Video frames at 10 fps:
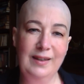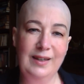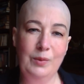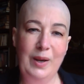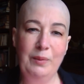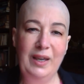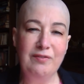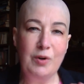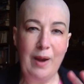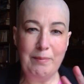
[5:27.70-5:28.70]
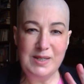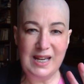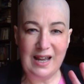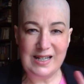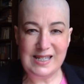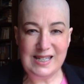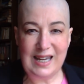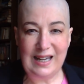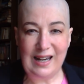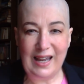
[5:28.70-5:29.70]
And when we have crept in
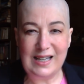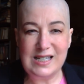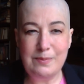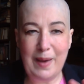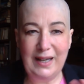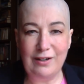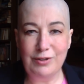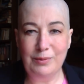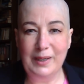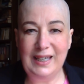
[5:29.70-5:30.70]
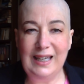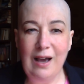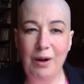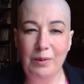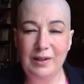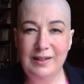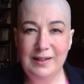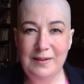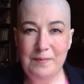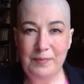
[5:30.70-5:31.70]
unseen like a spider through a keyhole,
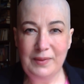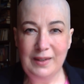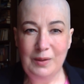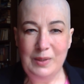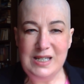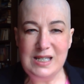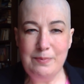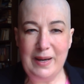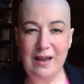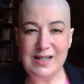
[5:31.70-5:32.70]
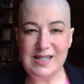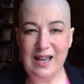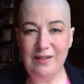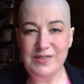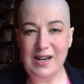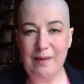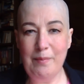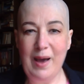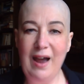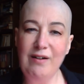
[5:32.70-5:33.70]
we spin ourselves an
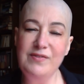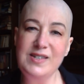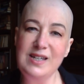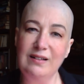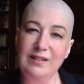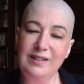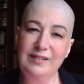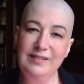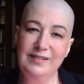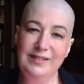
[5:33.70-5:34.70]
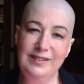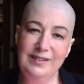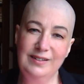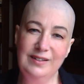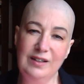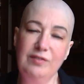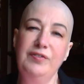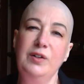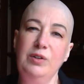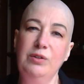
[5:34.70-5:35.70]
empire of silk and
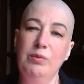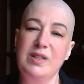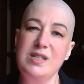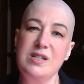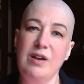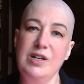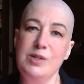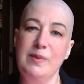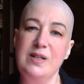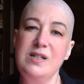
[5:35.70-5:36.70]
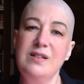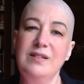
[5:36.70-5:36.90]
fill you with astonishment.